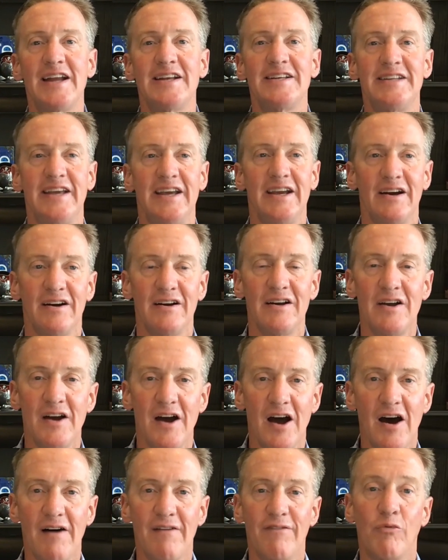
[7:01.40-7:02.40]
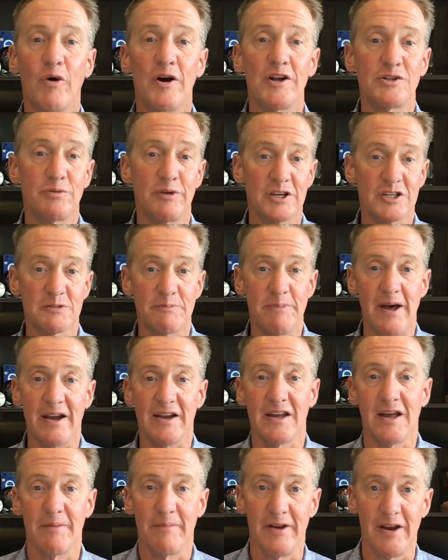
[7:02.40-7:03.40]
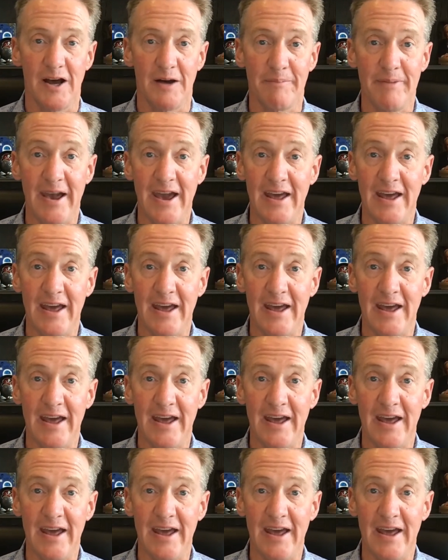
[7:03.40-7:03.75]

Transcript: idea of what to expect coming up.